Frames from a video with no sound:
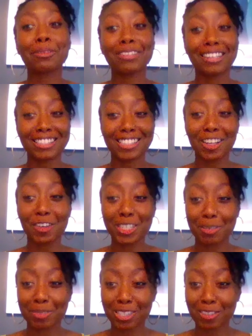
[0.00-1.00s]
Please
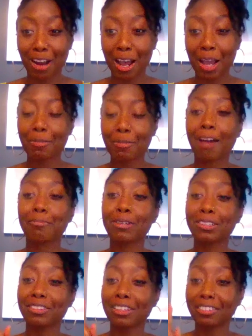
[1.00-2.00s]
go subscribe. I
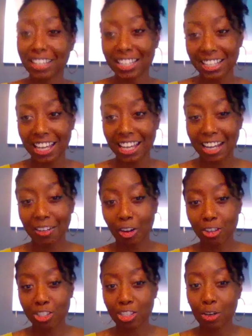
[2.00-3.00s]
put the link
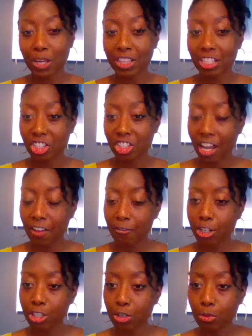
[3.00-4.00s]
also in the
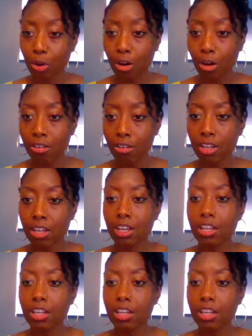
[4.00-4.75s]
chat for you all